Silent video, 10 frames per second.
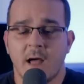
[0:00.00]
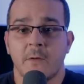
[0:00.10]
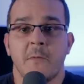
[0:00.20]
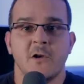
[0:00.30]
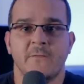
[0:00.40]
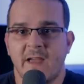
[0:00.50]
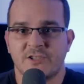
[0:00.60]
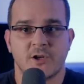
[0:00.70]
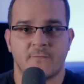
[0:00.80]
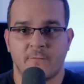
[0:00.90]
Now, the
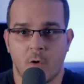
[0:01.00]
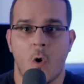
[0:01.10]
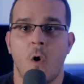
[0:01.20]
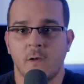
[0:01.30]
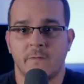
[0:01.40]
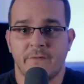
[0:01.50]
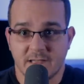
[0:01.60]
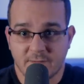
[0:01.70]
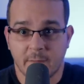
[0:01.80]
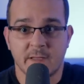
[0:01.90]
motivation for all of
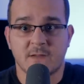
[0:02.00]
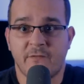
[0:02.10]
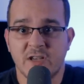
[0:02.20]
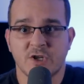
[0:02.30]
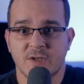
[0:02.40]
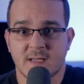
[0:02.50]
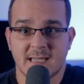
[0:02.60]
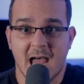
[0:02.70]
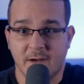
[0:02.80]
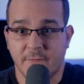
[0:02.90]
this, for this vicious
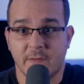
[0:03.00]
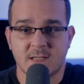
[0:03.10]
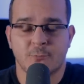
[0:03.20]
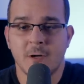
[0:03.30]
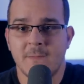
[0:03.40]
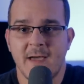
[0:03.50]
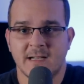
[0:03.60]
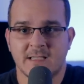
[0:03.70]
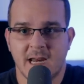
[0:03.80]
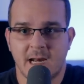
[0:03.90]
attack, for this
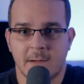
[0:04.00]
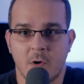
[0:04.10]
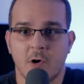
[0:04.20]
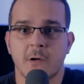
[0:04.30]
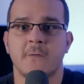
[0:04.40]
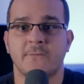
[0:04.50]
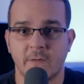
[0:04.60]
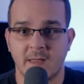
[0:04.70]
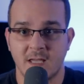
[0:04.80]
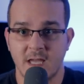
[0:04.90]
premeditated murder, for
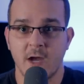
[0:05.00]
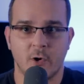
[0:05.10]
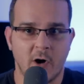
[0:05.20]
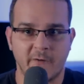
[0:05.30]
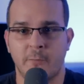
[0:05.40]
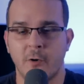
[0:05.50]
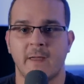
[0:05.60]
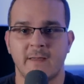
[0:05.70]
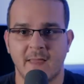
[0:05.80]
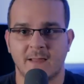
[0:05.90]
the year of
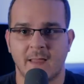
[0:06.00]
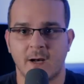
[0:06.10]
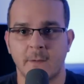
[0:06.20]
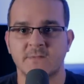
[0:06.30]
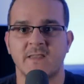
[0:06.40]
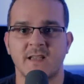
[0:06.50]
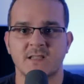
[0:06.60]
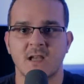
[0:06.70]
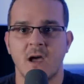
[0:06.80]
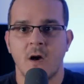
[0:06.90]
bullying that led up to
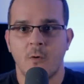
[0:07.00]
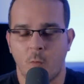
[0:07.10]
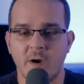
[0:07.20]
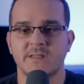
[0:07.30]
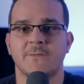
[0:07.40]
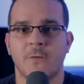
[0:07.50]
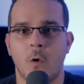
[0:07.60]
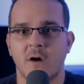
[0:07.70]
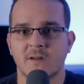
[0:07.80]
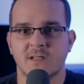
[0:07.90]
this, was, of
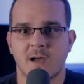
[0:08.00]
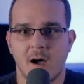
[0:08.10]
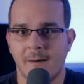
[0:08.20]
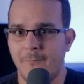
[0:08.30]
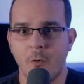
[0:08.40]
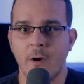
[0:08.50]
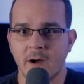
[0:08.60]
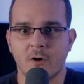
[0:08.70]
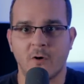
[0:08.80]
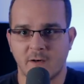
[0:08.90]
course, a boy
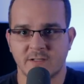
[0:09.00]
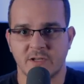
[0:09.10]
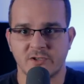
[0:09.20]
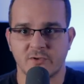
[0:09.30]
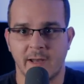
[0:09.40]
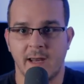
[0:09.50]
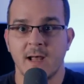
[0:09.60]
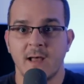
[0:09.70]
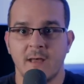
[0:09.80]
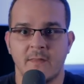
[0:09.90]
across the street.
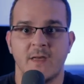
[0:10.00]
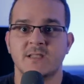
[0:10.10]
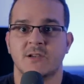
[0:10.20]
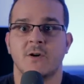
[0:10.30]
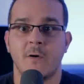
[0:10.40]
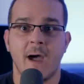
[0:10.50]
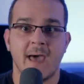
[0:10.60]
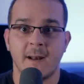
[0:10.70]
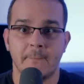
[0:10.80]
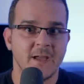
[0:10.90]
This girl
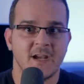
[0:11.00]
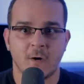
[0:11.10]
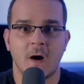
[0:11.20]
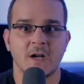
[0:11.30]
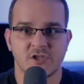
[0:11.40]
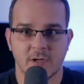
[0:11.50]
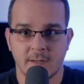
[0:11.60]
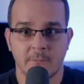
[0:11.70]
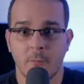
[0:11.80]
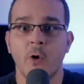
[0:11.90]
had a big crush on
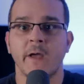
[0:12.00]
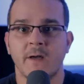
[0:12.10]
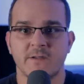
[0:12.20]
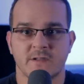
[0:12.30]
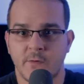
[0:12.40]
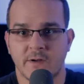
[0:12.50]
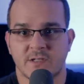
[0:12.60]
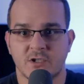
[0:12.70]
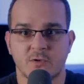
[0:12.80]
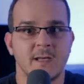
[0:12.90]
the boy that was across
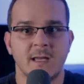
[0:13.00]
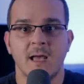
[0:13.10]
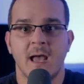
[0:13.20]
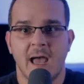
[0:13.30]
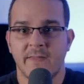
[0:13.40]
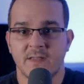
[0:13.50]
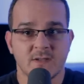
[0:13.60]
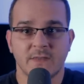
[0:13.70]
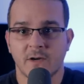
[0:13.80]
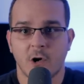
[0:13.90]
the street, and this
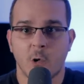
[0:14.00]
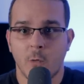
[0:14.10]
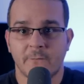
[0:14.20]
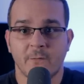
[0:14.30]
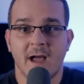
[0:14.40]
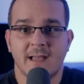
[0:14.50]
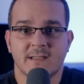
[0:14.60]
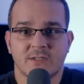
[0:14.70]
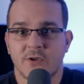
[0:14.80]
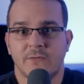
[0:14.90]
other girl were
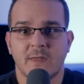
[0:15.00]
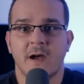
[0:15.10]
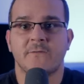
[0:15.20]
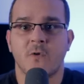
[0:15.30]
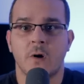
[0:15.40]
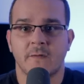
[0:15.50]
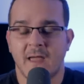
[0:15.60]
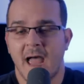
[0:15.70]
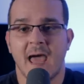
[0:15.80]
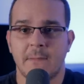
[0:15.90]
friends, so therefore
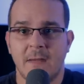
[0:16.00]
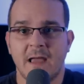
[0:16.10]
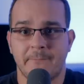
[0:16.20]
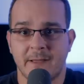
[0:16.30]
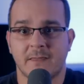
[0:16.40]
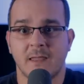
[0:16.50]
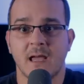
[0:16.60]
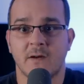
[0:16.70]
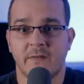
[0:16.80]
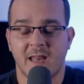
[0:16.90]
they had to make a big
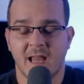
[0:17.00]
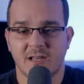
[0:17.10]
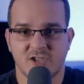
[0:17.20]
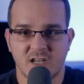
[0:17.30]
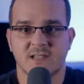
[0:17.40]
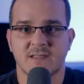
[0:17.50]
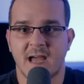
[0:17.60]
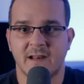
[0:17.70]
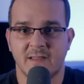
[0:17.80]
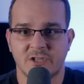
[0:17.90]
thing of it, and she
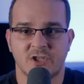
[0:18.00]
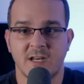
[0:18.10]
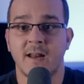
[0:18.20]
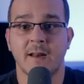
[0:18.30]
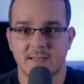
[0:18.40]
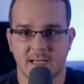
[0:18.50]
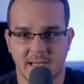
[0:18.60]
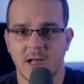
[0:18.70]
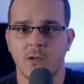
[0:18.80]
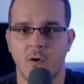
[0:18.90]
decided that she needed to
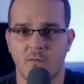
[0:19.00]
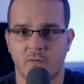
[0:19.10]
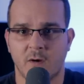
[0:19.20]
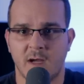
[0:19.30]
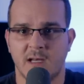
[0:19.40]
kill over